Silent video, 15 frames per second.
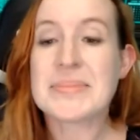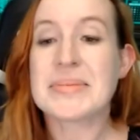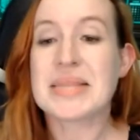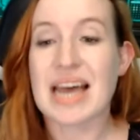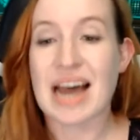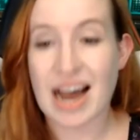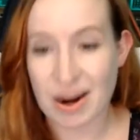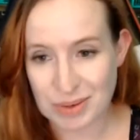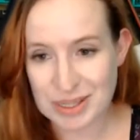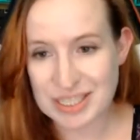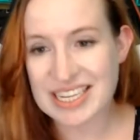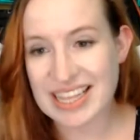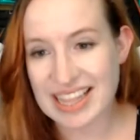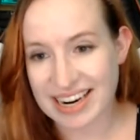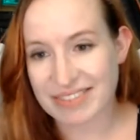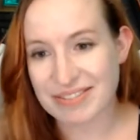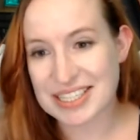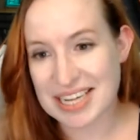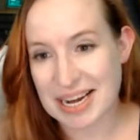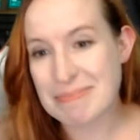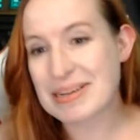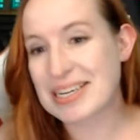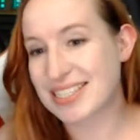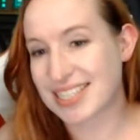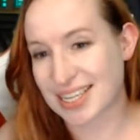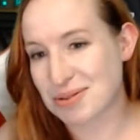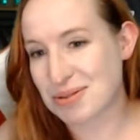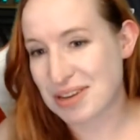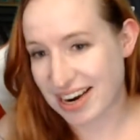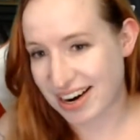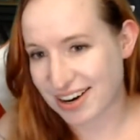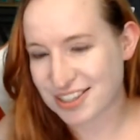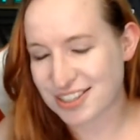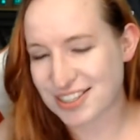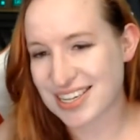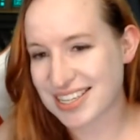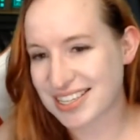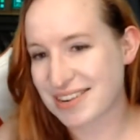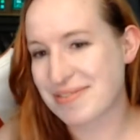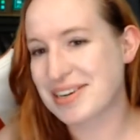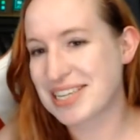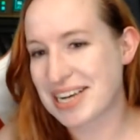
I will say that every time because that's what the character says every time,